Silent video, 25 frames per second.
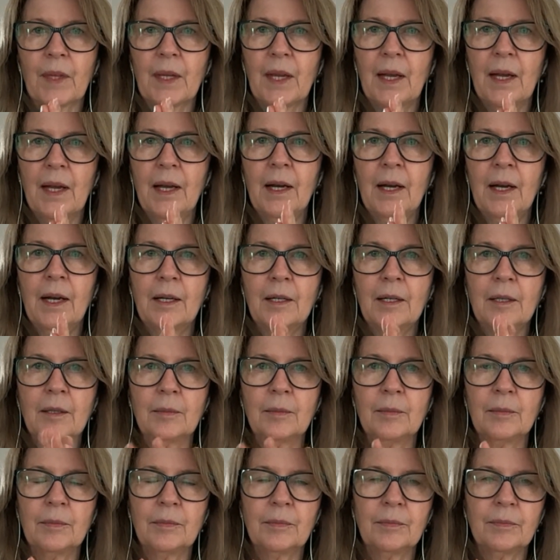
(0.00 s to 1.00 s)

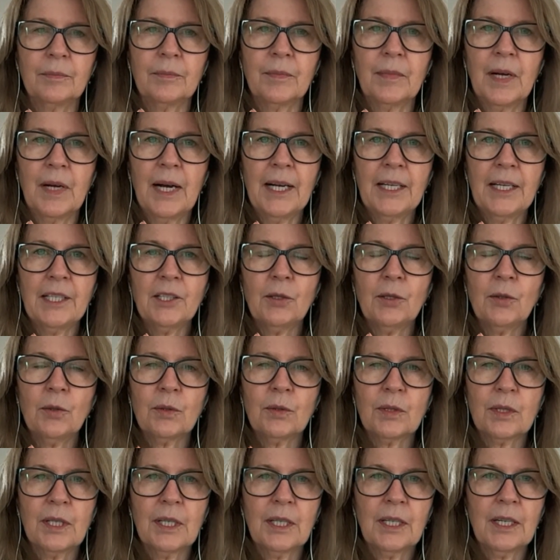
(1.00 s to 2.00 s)
I
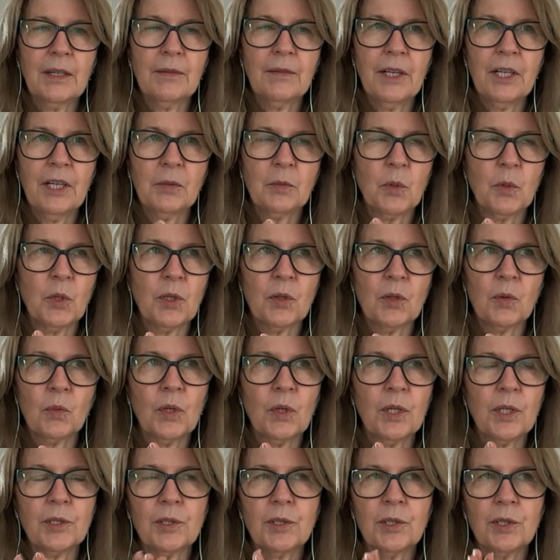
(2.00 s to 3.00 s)
don't think I've had more than
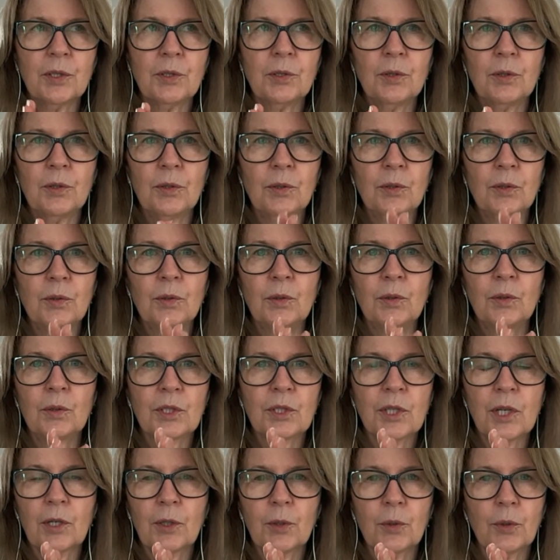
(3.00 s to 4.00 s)
1 or 2
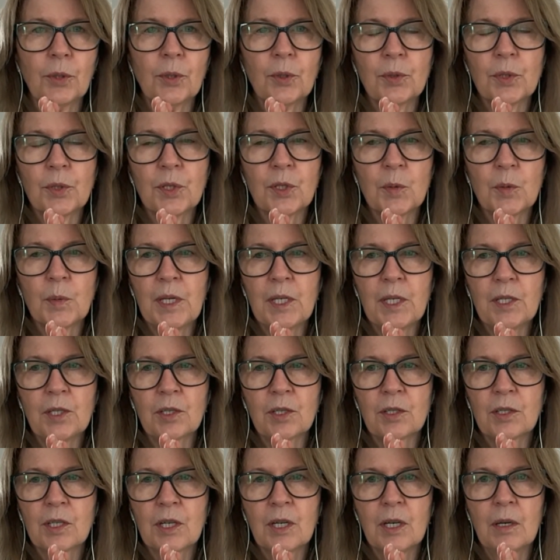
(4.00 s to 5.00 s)
sarcoidosis
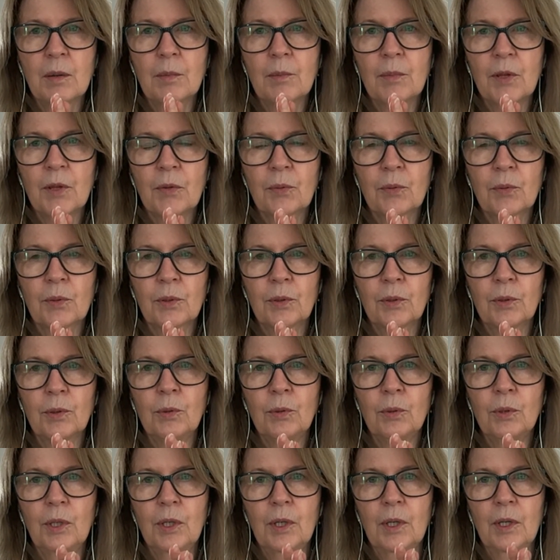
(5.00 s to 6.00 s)
patients come
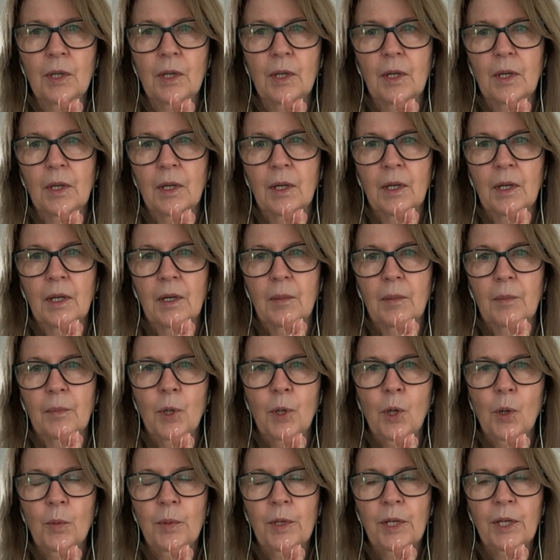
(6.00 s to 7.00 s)
through
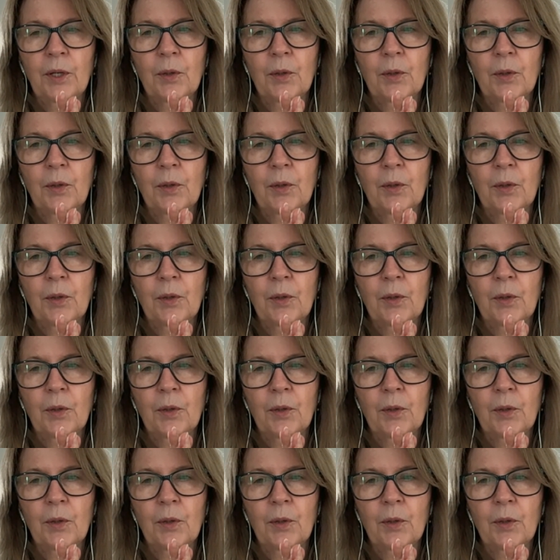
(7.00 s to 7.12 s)
pulmonary